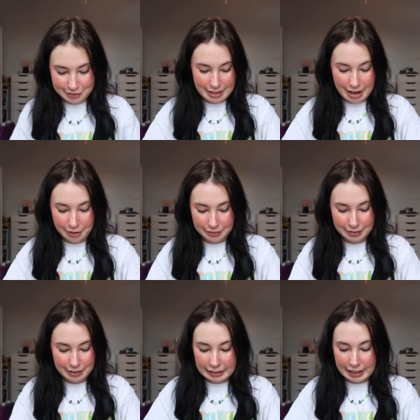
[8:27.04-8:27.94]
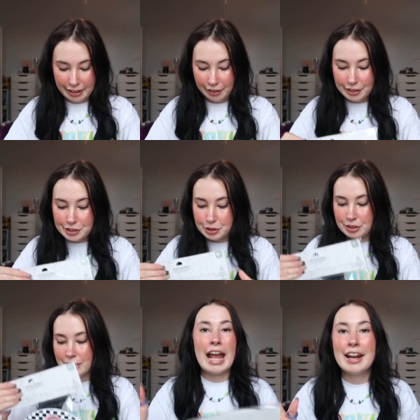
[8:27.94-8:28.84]
Now, Claire's
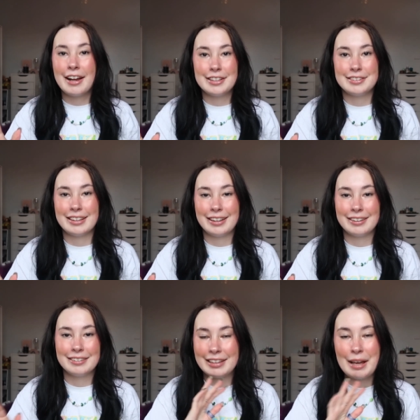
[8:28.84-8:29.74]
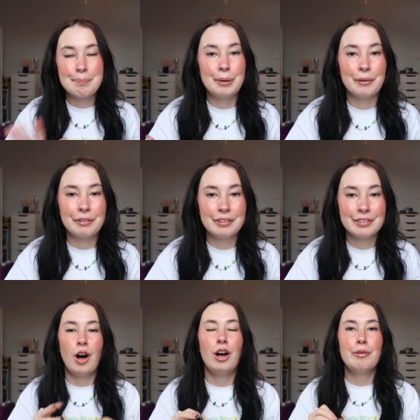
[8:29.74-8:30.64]
and Icing, they both
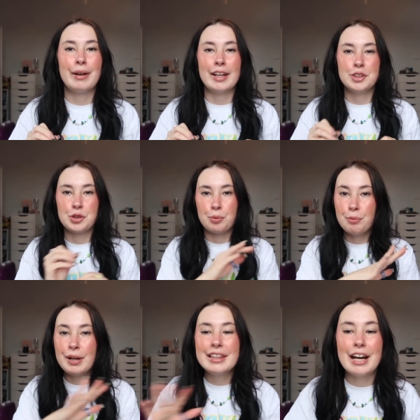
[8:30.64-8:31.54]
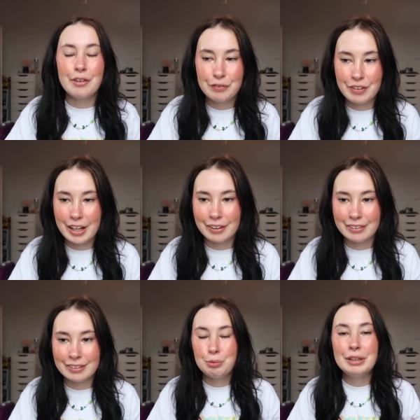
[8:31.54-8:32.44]
always, without
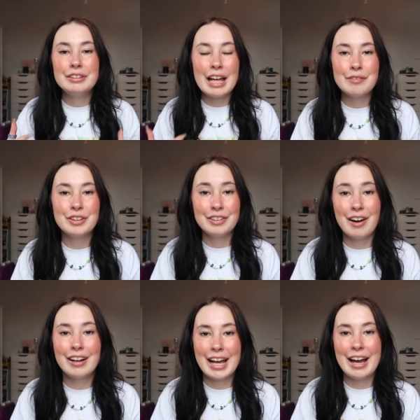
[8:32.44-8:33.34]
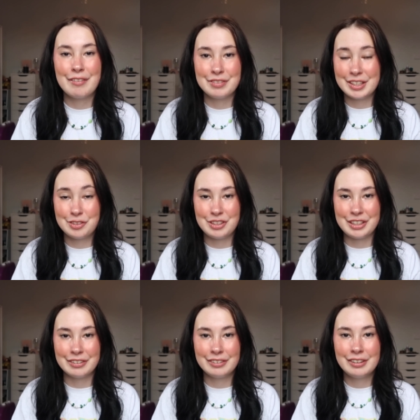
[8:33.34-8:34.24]
fail, will never not have this
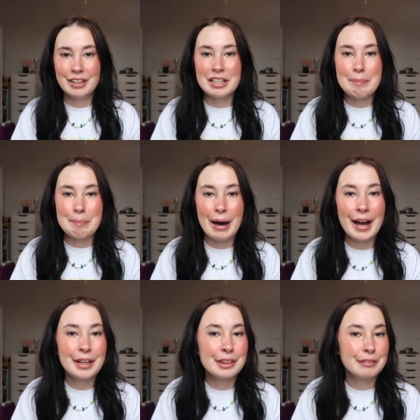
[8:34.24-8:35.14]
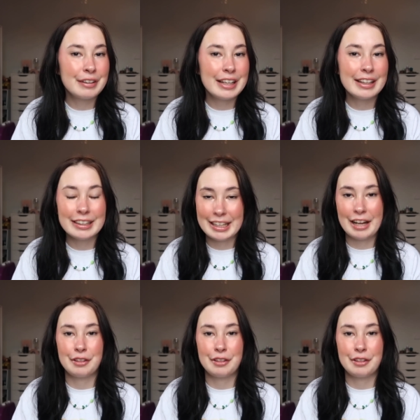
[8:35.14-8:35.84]
deal, the buy three, get